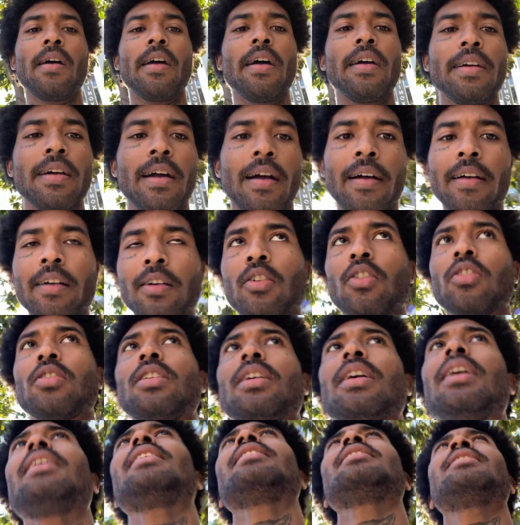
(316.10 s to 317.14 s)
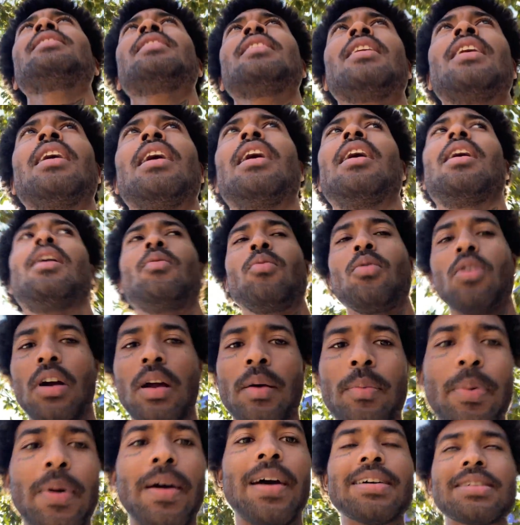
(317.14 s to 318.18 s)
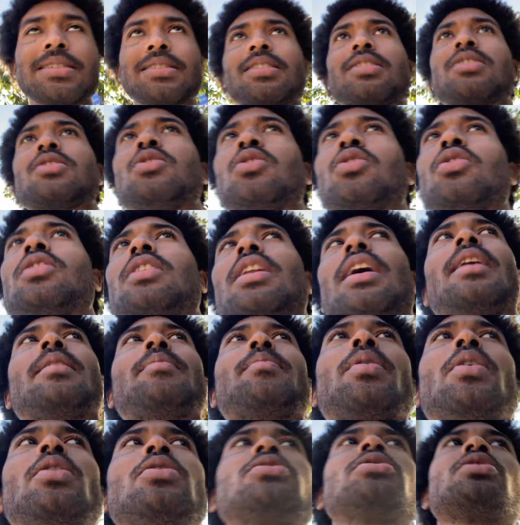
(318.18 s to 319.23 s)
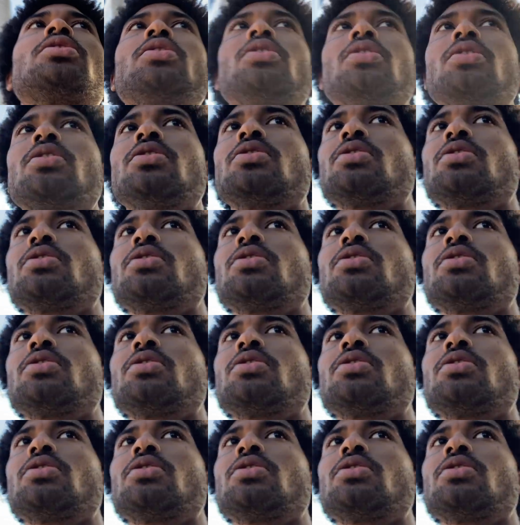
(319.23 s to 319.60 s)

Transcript: Hey, I ain't gonna lie. I'm walking past this little like poster little